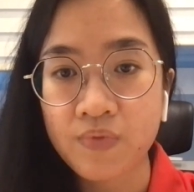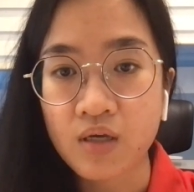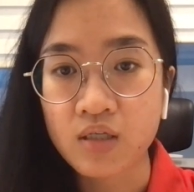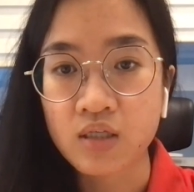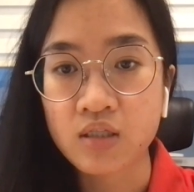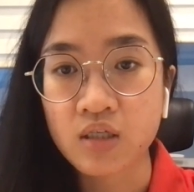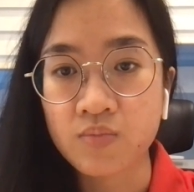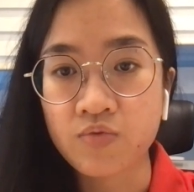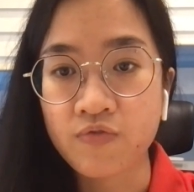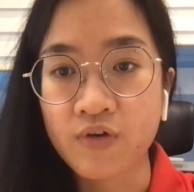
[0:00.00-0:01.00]
Assistant
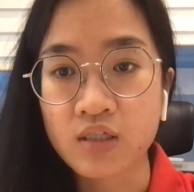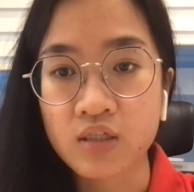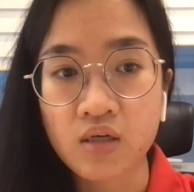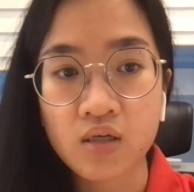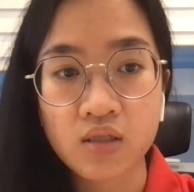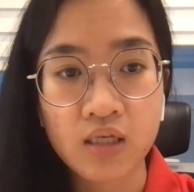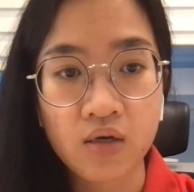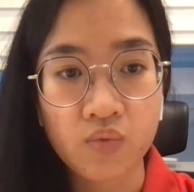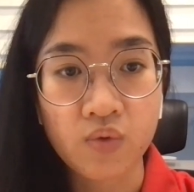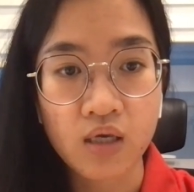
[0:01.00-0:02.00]
Professor
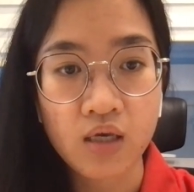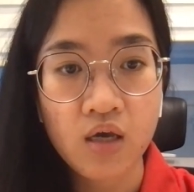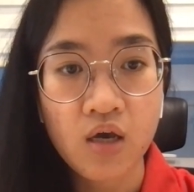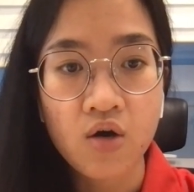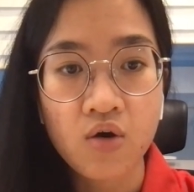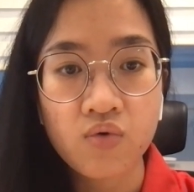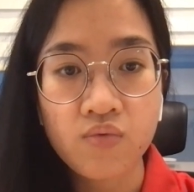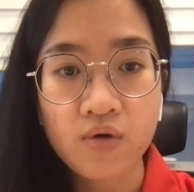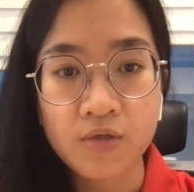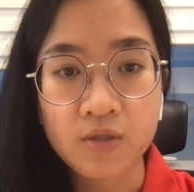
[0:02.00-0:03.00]
Zhang Wei, who
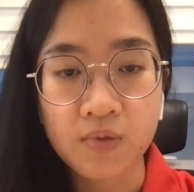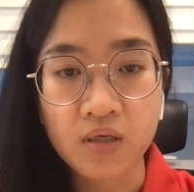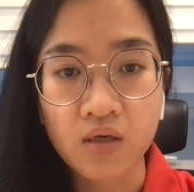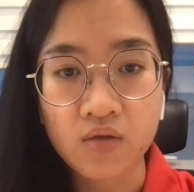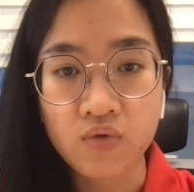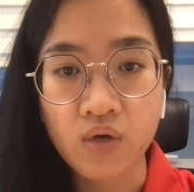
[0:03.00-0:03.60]
will be speaking to